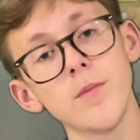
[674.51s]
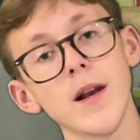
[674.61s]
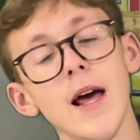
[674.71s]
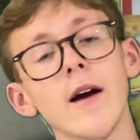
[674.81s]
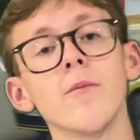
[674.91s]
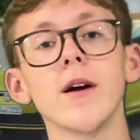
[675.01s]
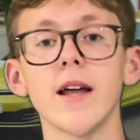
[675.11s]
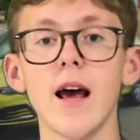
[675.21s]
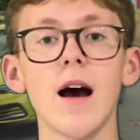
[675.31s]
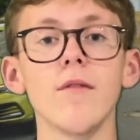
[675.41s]
Leon, we're going to
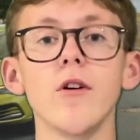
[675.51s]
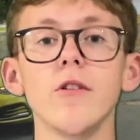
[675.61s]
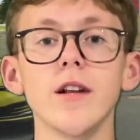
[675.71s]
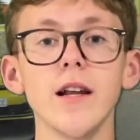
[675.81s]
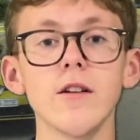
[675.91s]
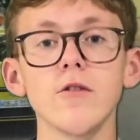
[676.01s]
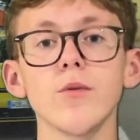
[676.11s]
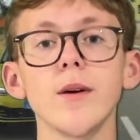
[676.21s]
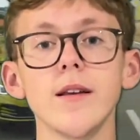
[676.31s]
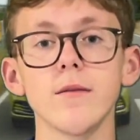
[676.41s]
have those little
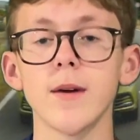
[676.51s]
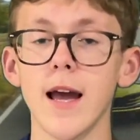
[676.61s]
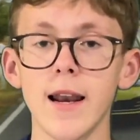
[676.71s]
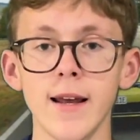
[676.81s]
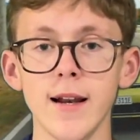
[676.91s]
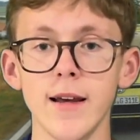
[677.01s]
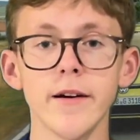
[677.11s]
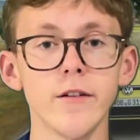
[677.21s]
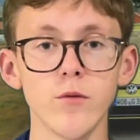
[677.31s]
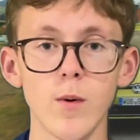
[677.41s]
tweaks mechanically as
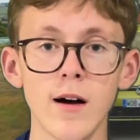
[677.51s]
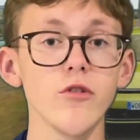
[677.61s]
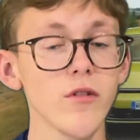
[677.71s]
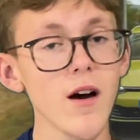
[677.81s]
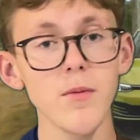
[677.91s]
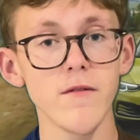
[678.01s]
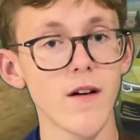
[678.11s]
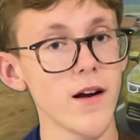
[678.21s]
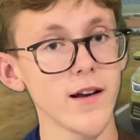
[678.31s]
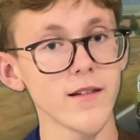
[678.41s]
well. So that'll be very
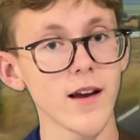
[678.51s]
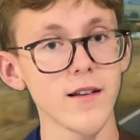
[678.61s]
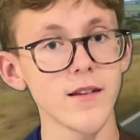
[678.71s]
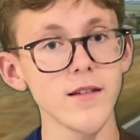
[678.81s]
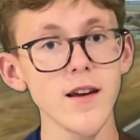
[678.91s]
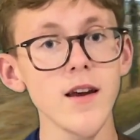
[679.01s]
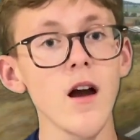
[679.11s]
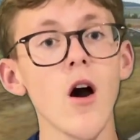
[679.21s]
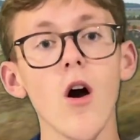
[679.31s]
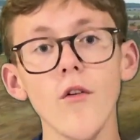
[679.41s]
exciting to see.
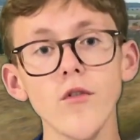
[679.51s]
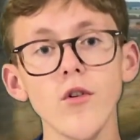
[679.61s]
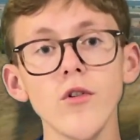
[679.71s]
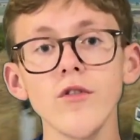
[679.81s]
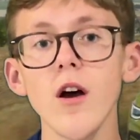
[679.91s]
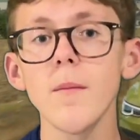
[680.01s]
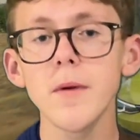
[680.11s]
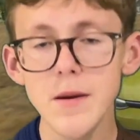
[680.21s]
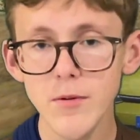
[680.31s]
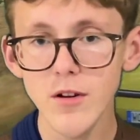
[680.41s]
Of course,
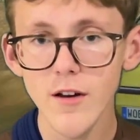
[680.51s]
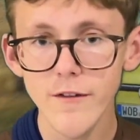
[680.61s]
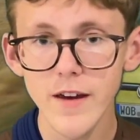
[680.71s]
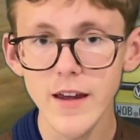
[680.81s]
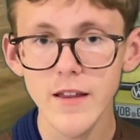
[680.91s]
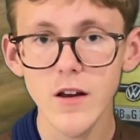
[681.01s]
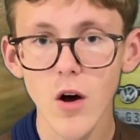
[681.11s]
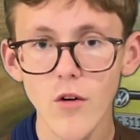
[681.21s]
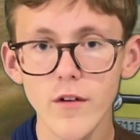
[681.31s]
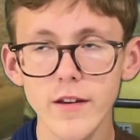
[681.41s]
people are thinking the Golf
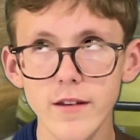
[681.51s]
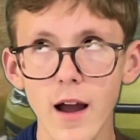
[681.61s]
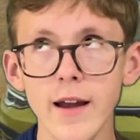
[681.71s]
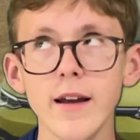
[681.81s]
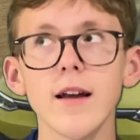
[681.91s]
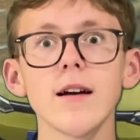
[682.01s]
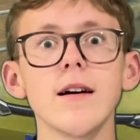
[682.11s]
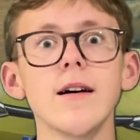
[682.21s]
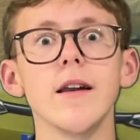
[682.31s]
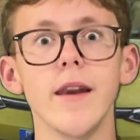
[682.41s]
is dying
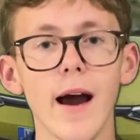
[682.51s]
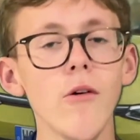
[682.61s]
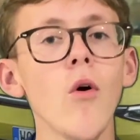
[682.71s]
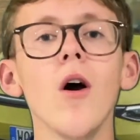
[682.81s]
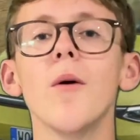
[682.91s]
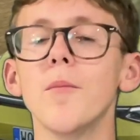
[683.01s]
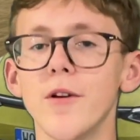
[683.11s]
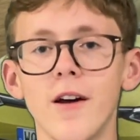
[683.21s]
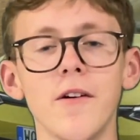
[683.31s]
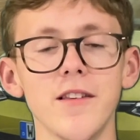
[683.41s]
now, but no,
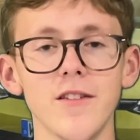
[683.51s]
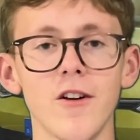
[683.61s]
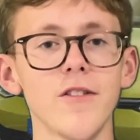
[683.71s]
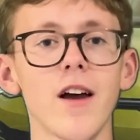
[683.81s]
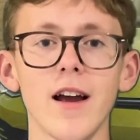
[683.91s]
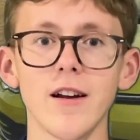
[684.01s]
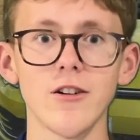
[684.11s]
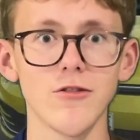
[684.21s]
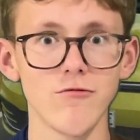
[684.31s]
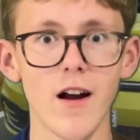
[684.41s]
it's not dying
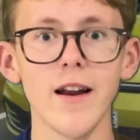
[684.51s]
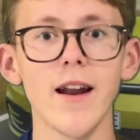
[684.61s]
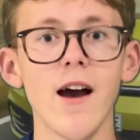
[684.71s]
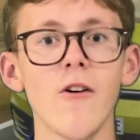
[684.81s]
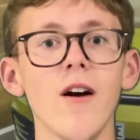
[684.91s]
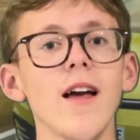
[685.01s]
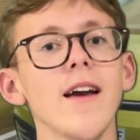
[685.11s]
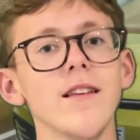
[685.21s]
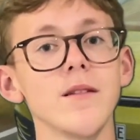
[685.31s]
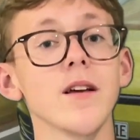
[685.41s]
right now.
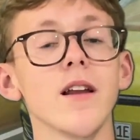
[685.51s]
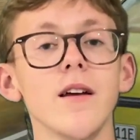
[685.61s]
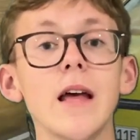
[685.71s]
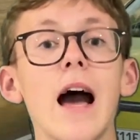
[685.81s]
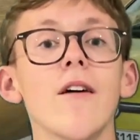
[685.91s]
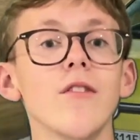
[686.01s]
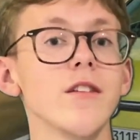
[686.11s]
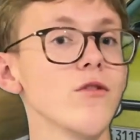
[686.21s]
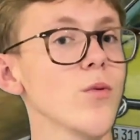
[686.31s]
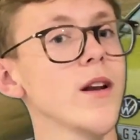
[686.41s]
It's going to have its
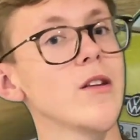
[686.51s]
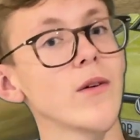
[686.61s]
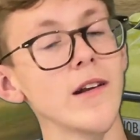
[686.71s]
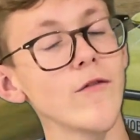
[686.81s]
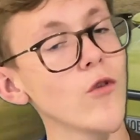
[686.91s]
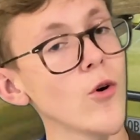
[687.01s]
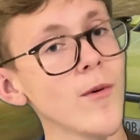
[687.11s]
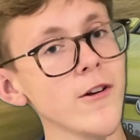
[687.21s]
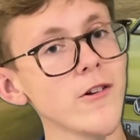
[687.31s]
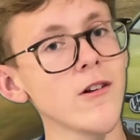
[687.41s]
2024
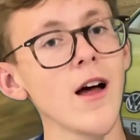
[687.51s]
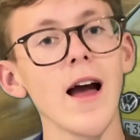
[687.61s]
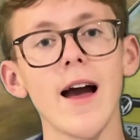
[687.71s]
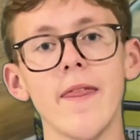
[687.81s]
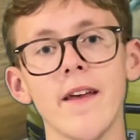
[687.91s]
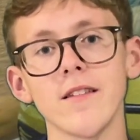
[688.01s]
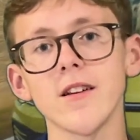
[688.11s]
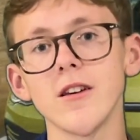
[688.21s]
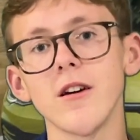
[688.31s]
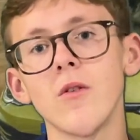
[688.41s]
model, and that's going to go